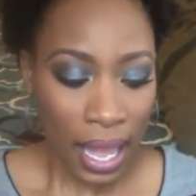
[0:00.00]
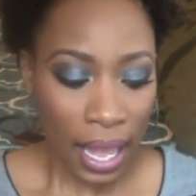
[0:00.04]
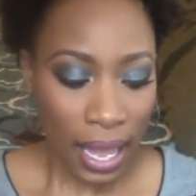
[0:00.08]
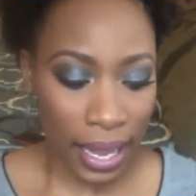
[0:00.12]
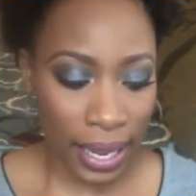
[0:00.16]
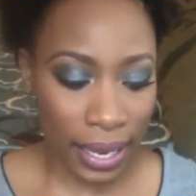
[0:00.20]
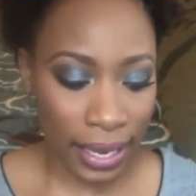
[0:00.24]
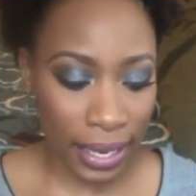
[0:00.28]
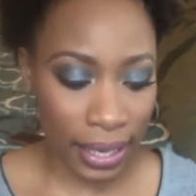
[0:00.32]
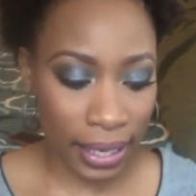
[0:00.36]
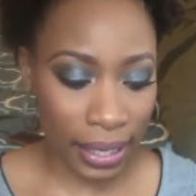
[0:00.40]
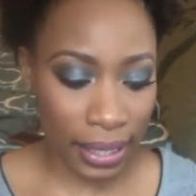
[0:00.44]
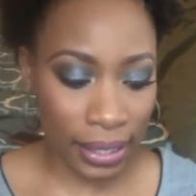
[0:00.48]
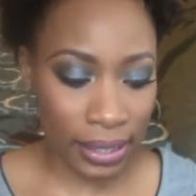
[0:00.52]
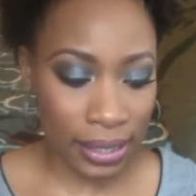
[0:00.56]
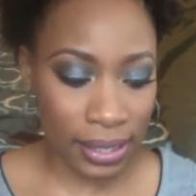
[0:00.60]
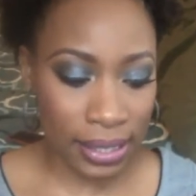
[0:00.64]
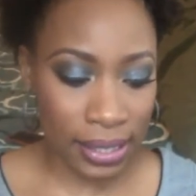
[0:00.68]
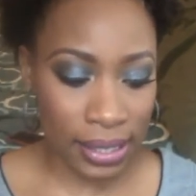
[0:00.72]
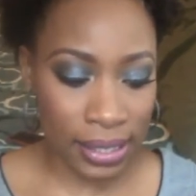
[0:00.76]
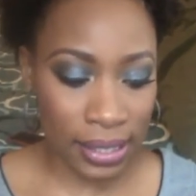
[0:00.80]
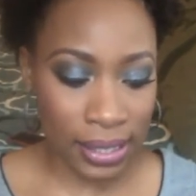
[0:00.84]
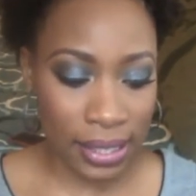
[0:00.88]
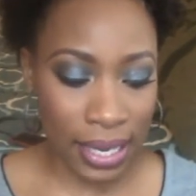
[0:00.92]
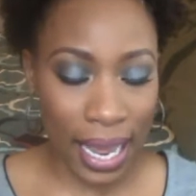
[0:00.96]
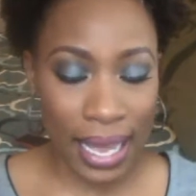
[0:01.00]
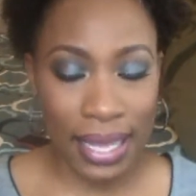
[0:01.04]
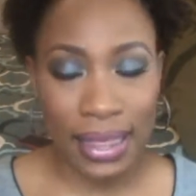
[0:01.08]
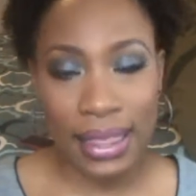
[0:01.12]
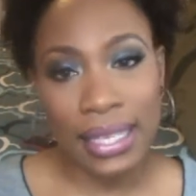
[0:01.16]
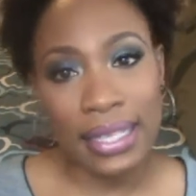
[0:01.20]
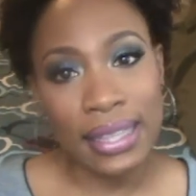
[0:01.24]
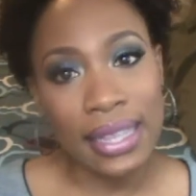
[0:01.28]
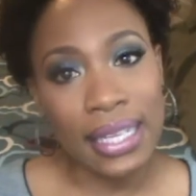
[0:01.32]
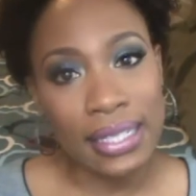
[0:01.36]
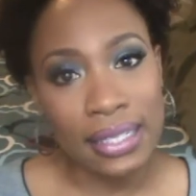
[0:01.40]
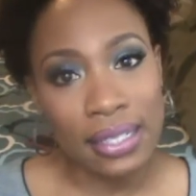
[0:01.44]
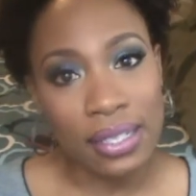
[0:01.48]
And I
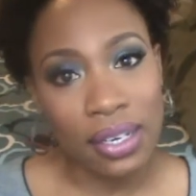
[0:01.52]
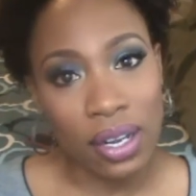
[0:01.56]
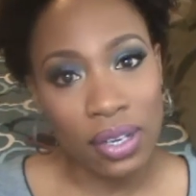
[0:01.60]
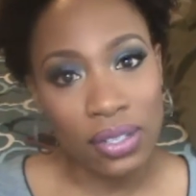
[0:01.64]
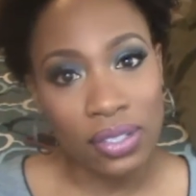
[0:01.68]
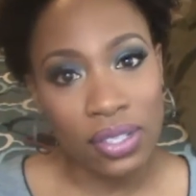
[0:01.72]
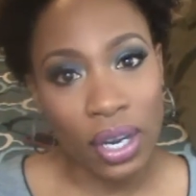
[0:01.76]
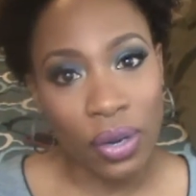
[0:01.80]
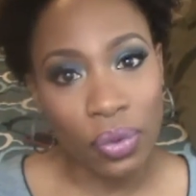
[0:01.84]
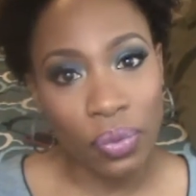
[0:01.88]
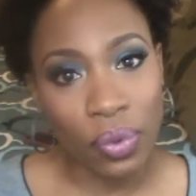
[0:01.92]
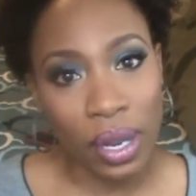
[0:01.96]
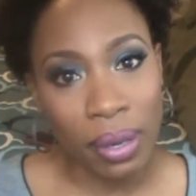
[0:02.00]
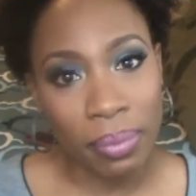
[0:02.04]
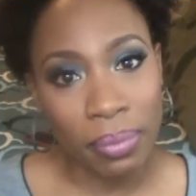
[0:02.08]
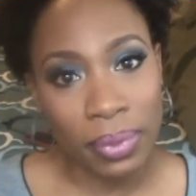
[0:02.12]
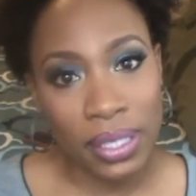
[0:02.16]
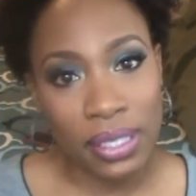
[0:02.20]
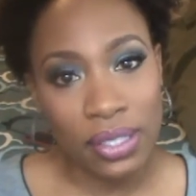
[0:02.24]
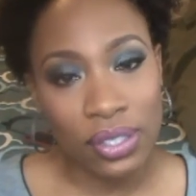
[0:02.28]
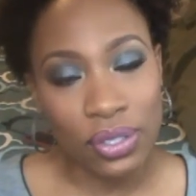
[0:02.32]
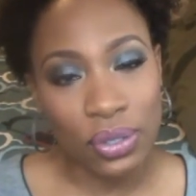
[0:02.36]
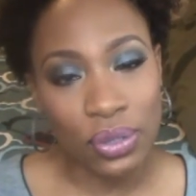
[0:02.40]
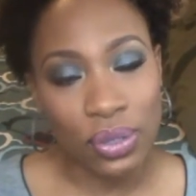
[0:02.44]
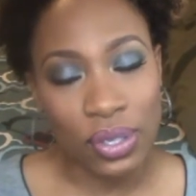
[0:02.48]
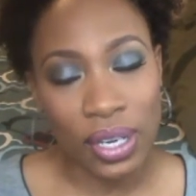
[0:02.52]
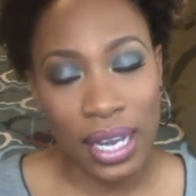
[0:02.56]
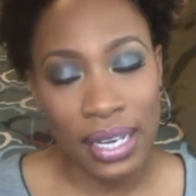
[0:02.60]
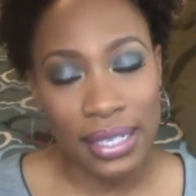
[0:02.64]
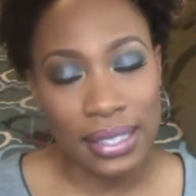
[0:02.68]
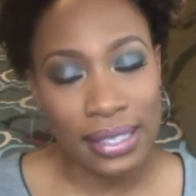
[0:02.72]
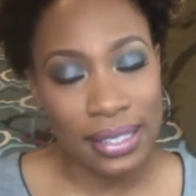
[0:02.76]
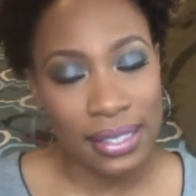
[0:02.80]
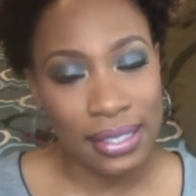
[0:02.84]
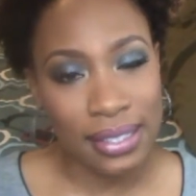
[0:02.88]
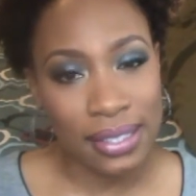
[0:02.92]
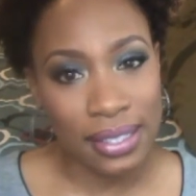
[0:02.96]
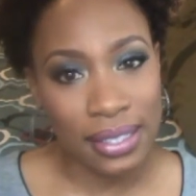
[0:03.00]
think that's it. I'll start rambling so you guys
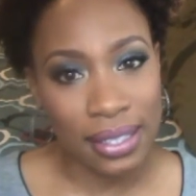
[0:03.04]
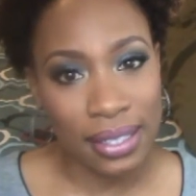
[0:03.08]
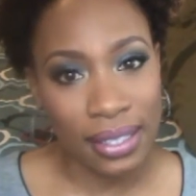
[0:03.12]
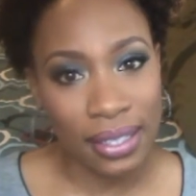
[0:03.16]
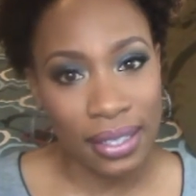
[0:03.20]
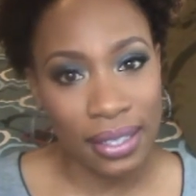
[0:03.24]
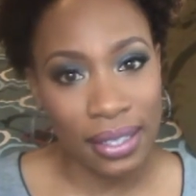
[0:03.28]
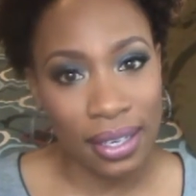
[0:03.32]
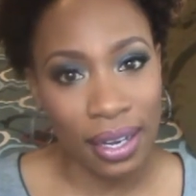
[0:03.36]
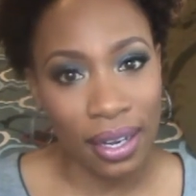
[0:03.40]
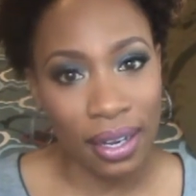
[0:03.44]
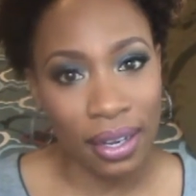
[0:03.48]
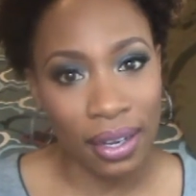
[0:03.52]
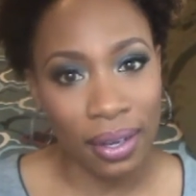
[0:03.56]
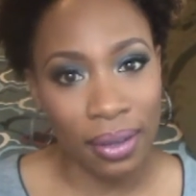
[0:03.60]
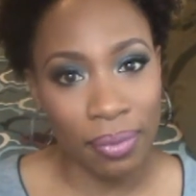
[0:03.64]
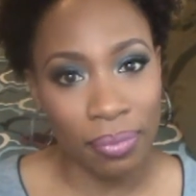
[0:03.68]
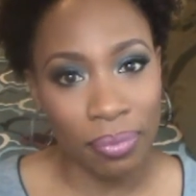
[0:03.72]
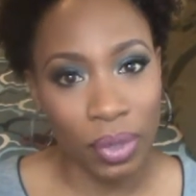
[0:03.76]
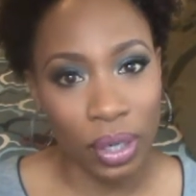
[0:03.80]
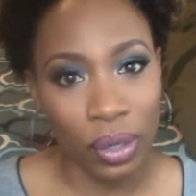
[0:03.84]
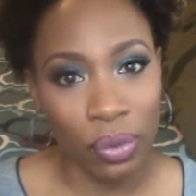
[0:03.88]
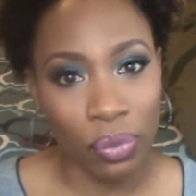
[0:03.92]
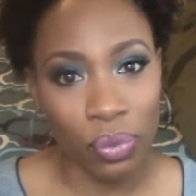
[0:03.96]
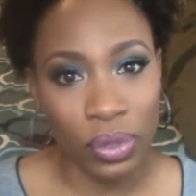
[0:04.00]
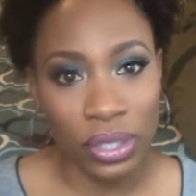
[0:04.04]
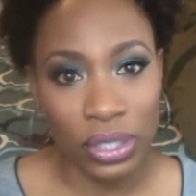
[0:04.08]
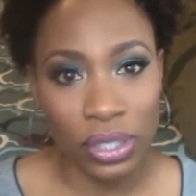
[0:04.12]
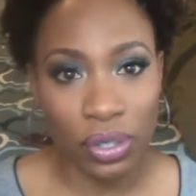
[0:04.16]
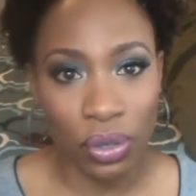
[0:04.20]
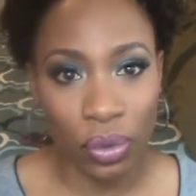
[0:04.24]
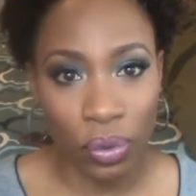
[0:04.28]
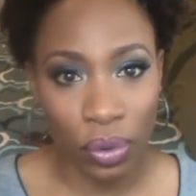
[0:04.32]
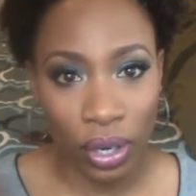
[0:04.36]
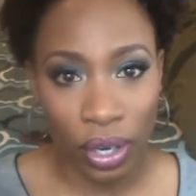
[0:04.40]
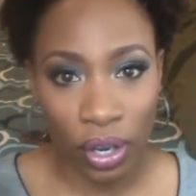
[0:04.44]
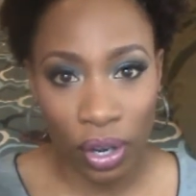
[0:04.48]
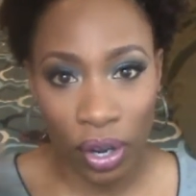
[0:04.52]
can see what's
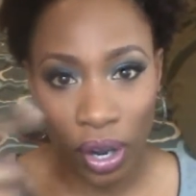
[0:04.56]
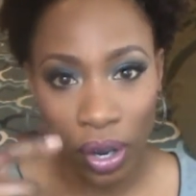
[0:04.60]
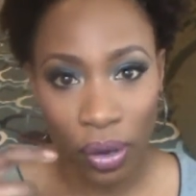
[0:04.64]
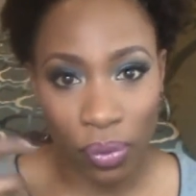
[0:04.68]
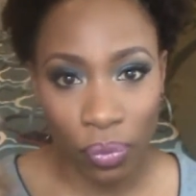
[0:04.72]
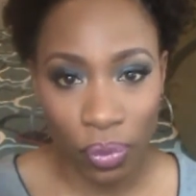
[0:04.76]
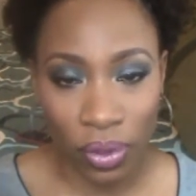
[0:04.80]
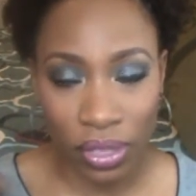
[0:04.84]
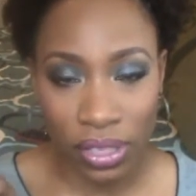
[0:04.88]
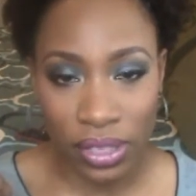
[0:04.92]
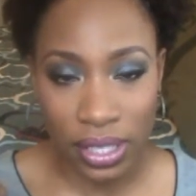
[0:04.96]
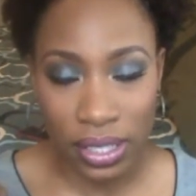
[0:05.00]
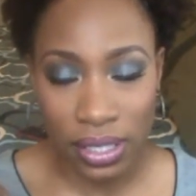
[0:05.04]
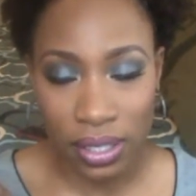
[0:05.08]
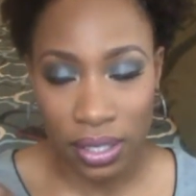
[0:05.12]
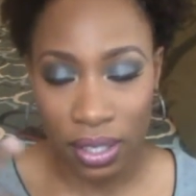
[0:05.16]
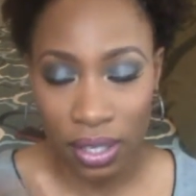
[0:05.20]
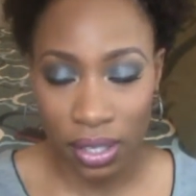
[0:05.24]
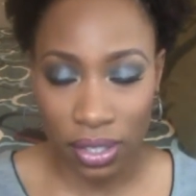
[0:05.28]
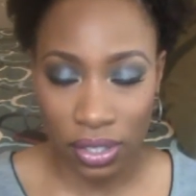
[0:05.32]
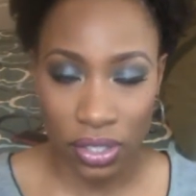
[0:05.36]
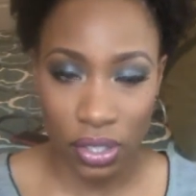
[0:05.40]
going on with this look.